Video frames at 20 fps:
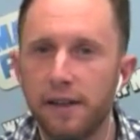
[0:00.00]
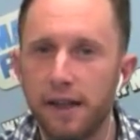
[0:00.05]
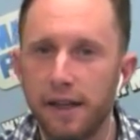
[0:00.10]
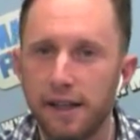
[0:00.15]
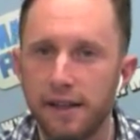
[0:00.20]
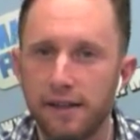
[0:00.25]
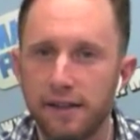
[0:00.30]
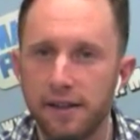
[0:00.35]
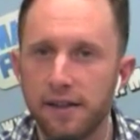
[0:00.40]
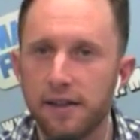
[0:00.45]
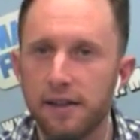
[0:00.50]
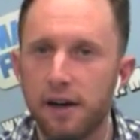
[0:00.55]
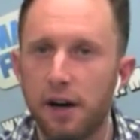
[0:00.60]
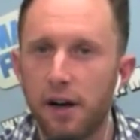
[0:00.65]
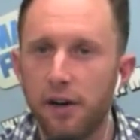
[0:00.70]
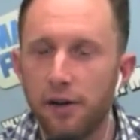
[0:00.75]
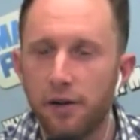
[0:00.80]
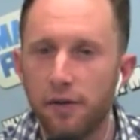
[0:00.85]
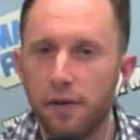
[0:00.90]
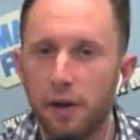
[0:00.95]
India,
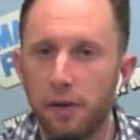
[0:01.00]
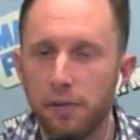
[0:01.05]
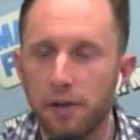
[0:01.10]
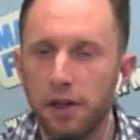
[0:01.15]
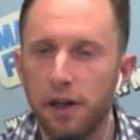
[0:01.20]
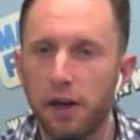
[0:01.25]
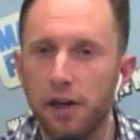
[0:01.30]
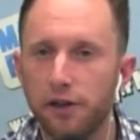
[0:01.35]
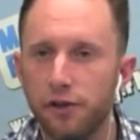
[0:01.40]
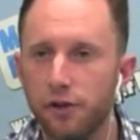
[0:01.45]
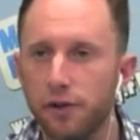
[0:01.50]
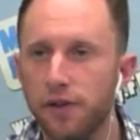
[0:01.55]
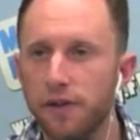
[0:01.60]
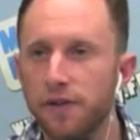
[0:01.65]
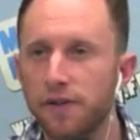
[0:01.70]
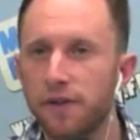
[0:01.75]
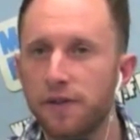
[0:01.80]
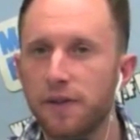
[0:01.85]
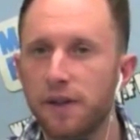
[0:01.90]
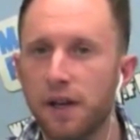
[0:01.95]
other developing
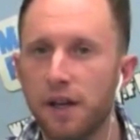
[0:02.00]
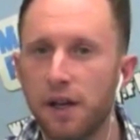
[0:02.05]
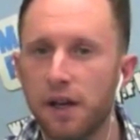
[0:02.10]
countries,